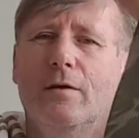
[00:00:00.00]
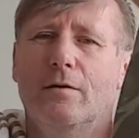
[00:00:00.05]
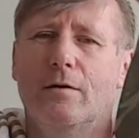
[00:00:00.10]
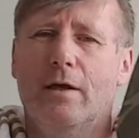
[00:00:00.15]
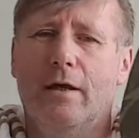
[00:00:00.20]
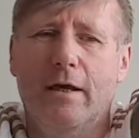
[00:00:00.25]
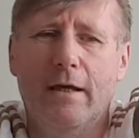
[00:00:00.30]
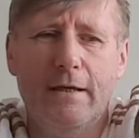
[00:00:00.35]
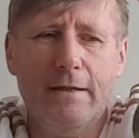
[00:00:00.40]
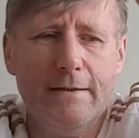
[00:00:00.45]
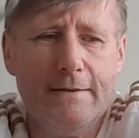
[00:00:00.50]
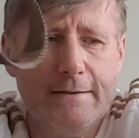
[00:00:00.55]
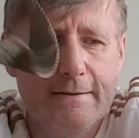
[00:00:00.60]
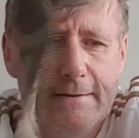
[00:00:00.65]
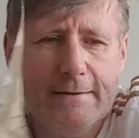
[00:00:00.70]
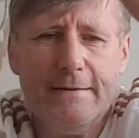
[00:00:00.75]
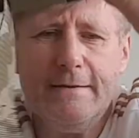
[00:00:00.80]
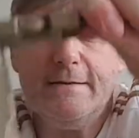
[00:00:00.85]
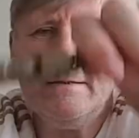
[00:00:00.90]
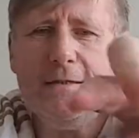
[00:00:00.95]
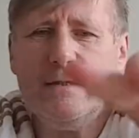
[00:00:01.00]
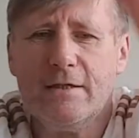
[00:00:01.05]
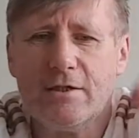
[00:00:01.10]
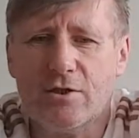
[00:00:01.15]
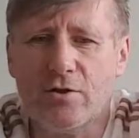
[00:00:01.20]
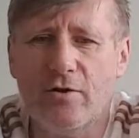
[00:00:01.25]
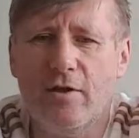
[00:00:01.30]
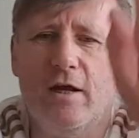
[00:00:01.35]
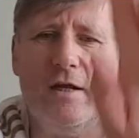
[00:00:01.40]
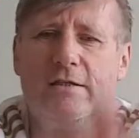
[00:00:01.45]
Okay,
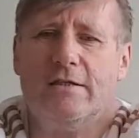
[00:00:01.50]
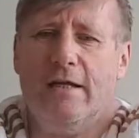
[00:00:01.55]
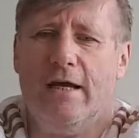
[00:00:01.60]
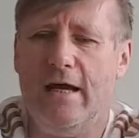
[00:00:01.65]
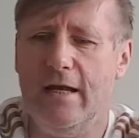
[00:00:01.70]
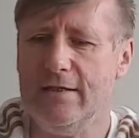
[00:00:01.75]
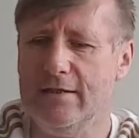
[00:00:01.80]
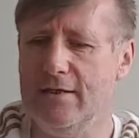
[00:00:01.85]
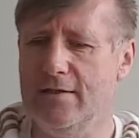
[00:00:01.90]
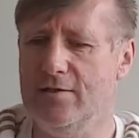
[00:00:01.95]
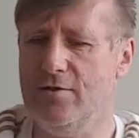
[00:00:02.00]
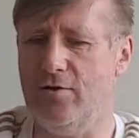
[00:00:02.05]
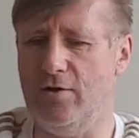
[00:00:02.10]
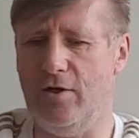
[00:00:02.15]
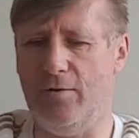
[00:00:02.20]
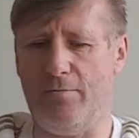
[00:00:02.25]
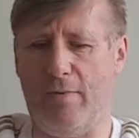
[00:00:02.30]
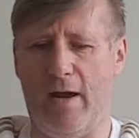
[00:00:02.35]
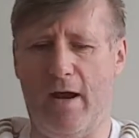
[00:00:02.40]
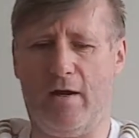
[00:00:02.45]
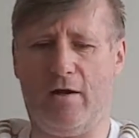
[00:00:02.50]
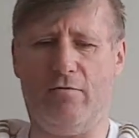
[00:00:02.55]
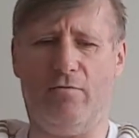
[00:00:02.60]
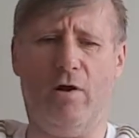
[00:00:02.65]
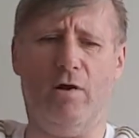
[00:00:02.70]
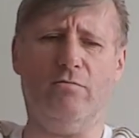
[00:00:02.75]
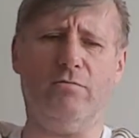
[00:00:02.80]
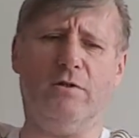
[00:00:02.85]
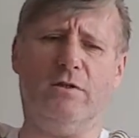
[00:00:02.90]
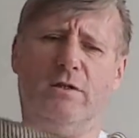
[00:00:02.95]
so that's that. Turn it back
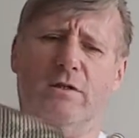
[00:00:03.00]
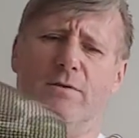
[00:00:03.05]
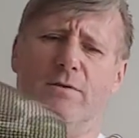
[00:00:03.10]
around.